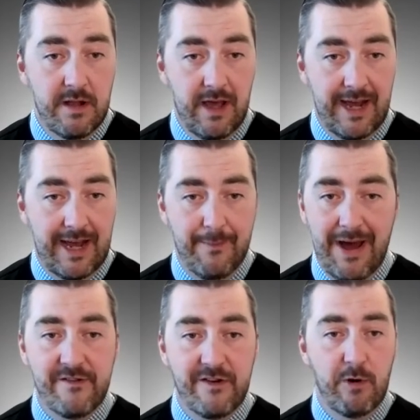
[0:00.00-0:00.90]
Like,
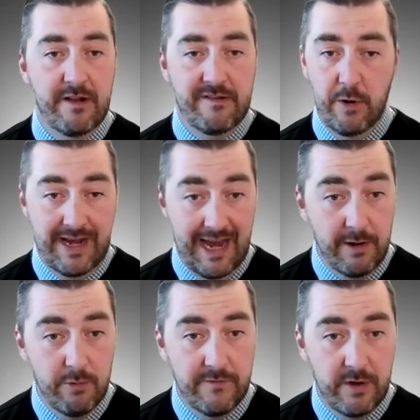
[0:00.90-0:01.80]
imagine what
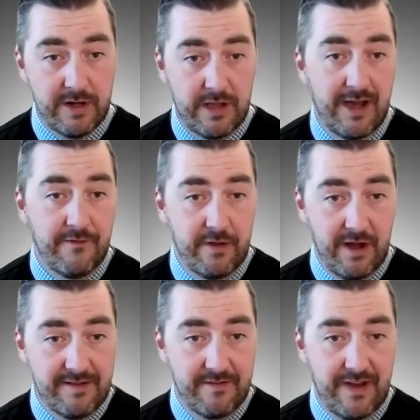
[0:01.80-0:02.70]
Snowmageddon would have looked like for
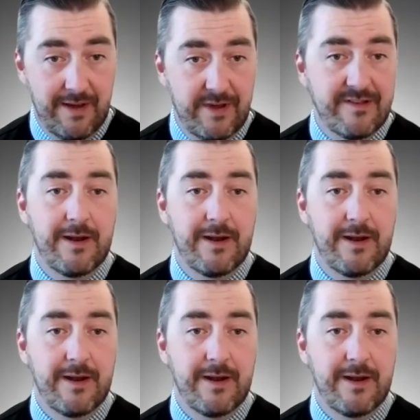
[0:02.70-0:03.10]
lots of families,